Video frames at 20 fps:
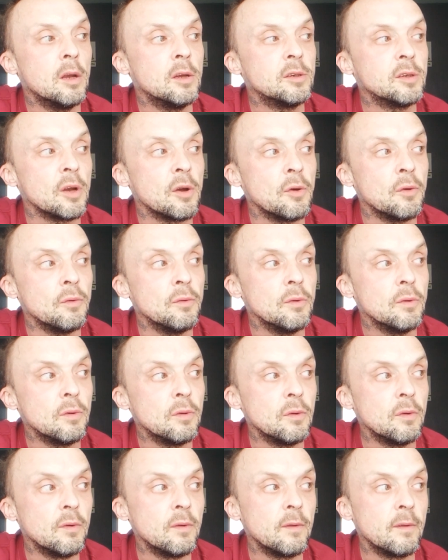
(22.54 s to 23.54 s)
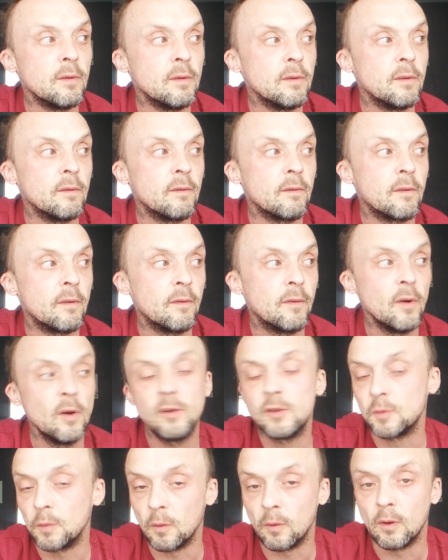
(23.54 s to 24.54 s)
so, the
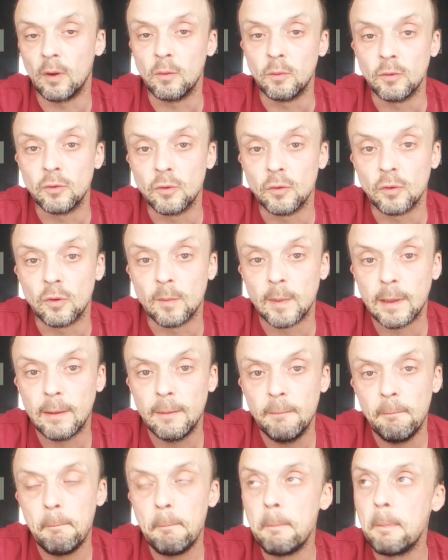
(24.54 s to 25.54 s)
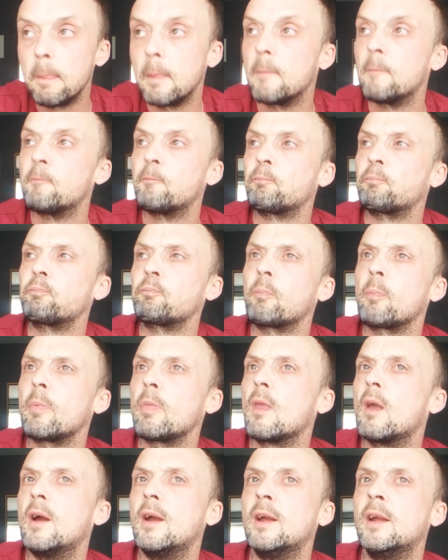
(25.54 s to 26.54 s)
first one I will talk about
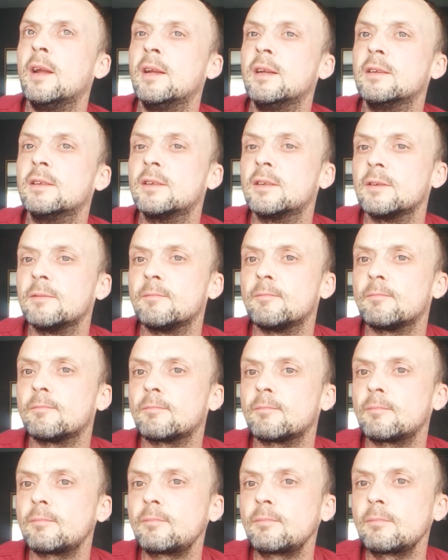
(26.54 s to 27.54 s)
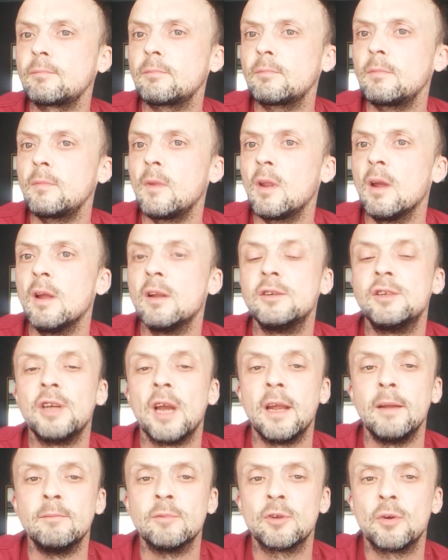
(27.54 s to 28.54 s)
is
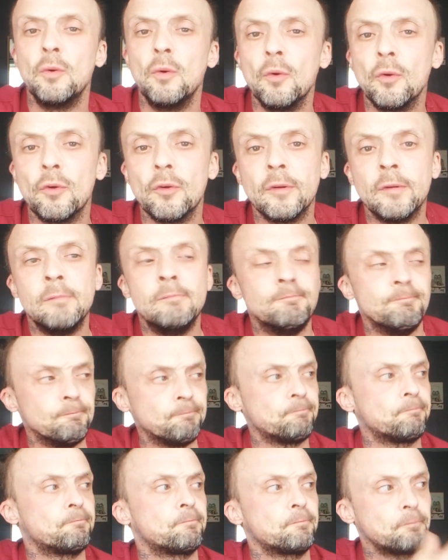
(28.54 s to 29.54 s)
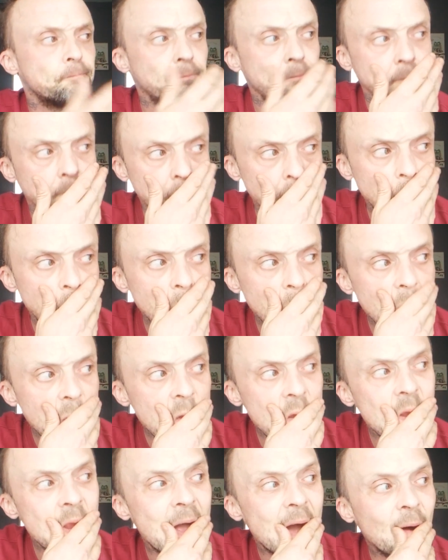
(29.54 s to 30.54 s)
James Corden.
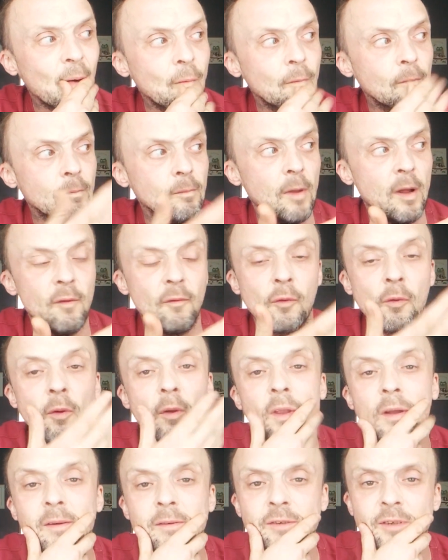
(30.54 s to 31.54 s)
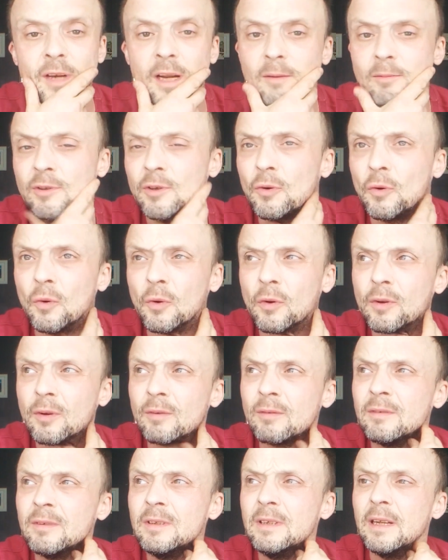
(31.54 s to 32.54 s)
Now, everyone knows James Corden.
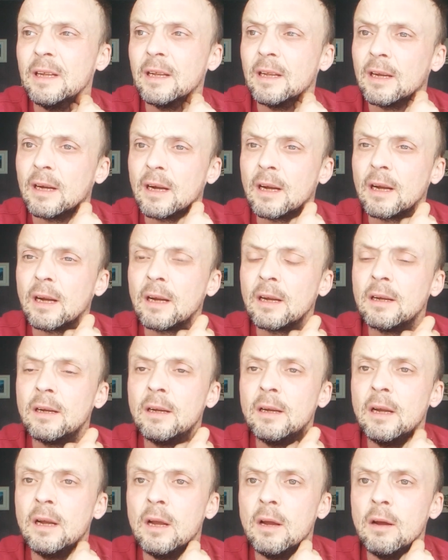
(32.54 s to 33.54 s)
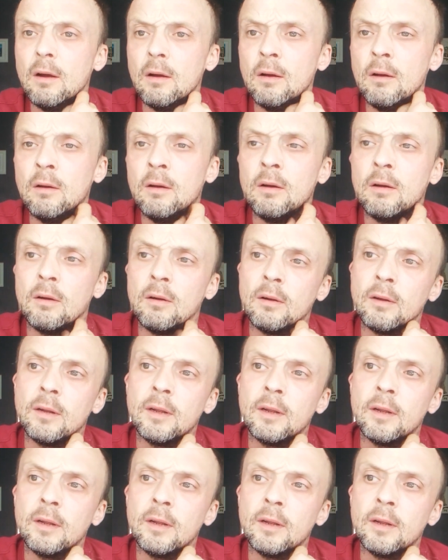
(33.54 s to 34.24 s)
He uh,